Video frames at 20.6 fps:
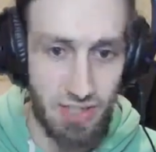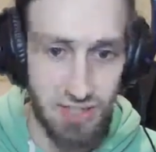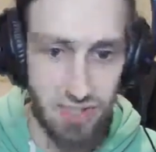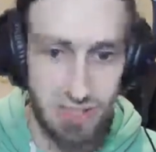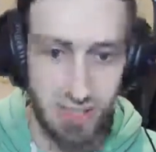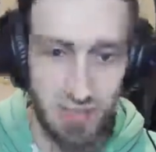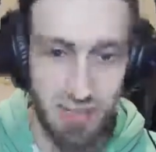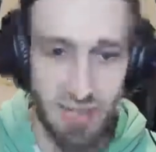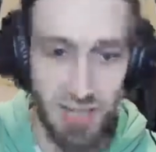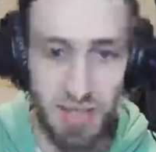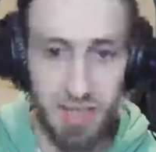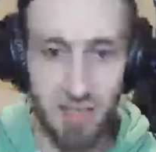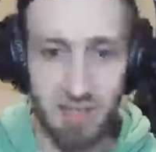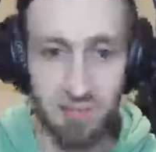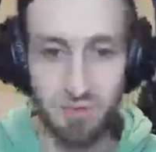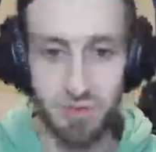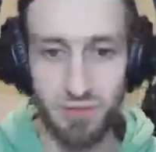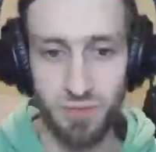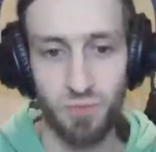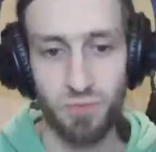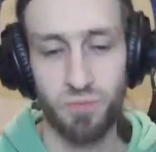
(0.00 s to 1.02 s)
the cave
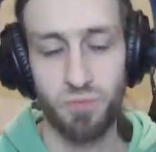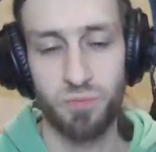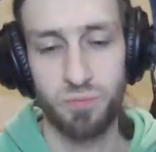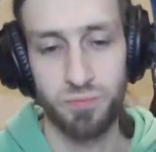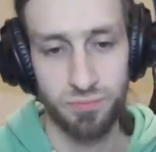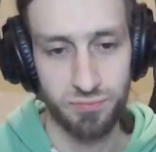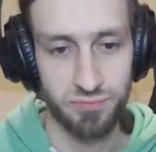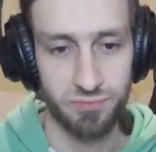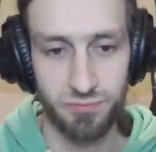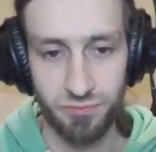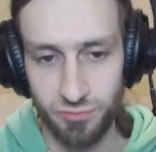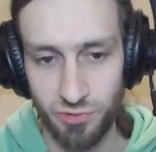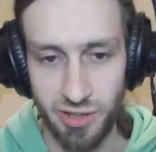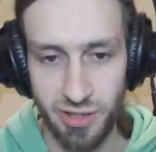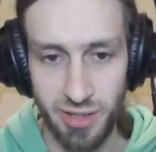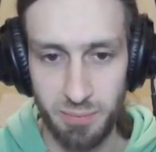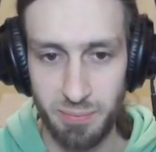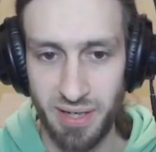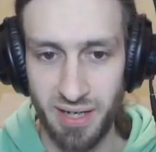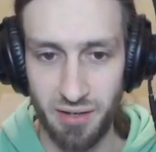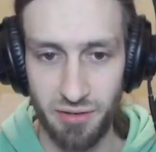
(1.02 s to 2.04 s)
and run it
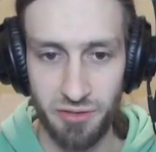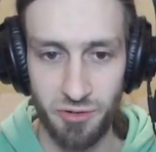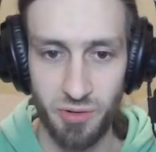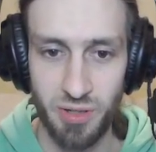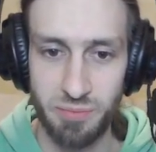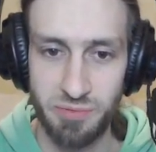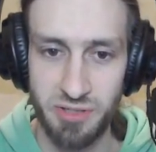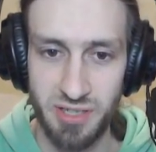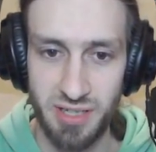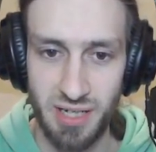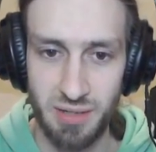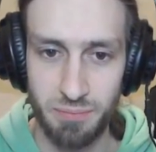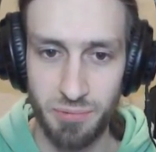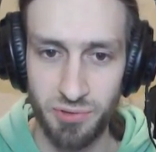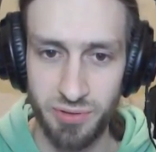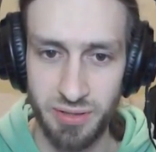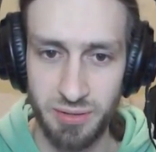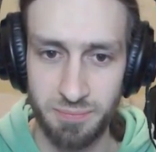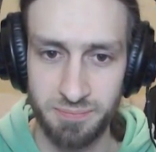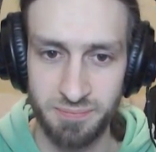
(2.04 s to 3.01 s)
back through up to that point.